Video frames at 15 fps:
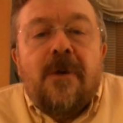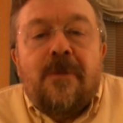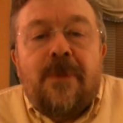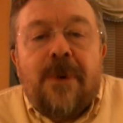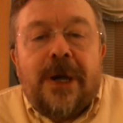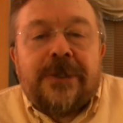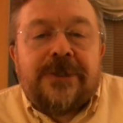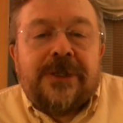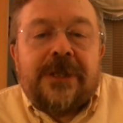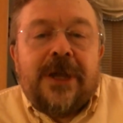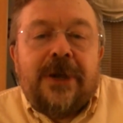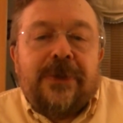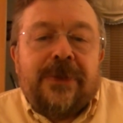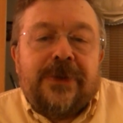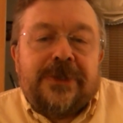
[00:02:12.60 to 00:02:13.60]
But
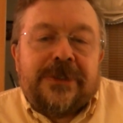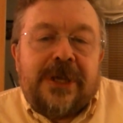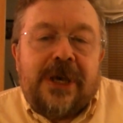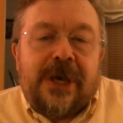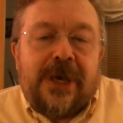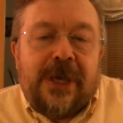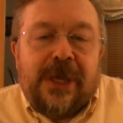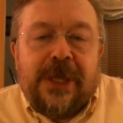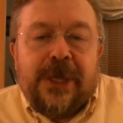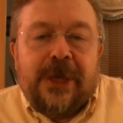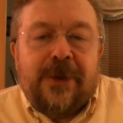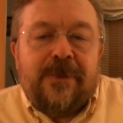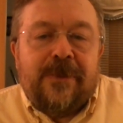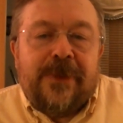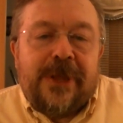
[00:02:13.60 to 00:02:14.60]
now that I
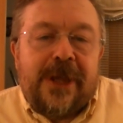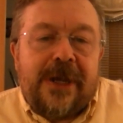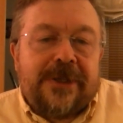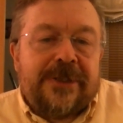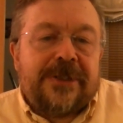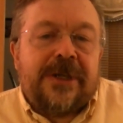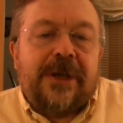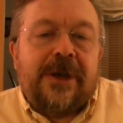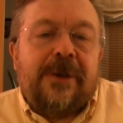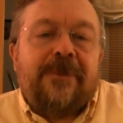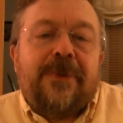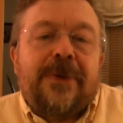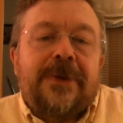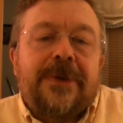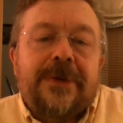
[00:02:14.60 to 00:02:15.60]
am knocked up,
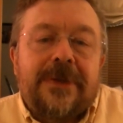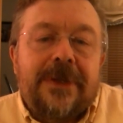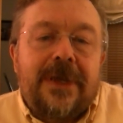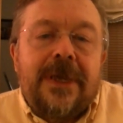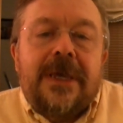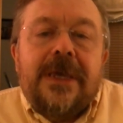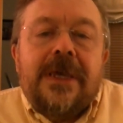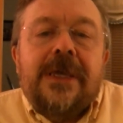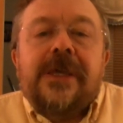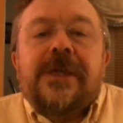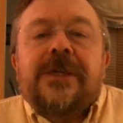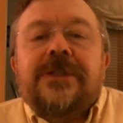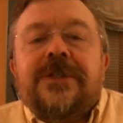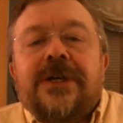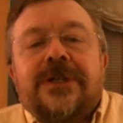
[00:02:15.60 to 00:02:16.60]

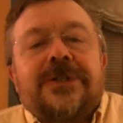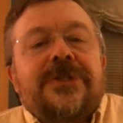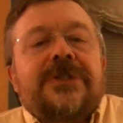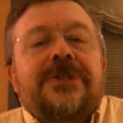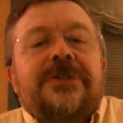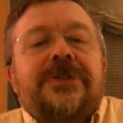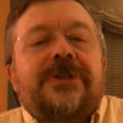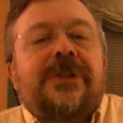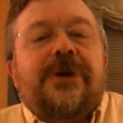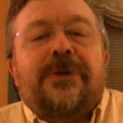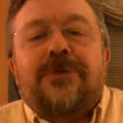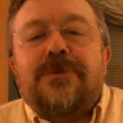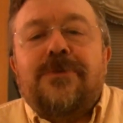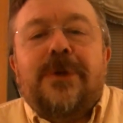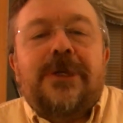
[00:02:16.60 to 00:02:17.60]
he doesn't
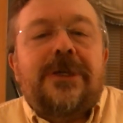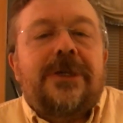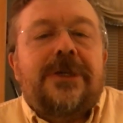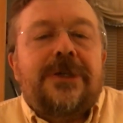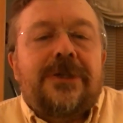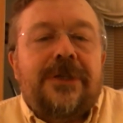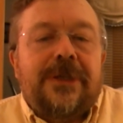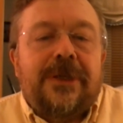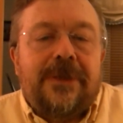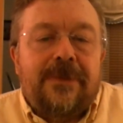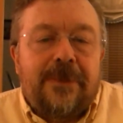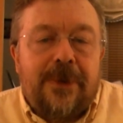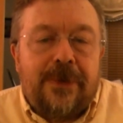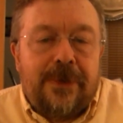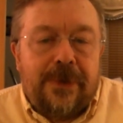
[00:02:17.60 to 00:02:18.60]
love me
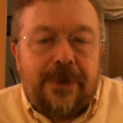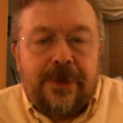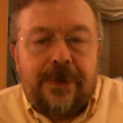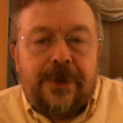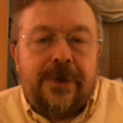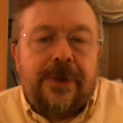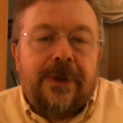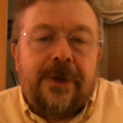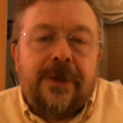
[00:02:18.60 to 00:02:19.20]
anymore.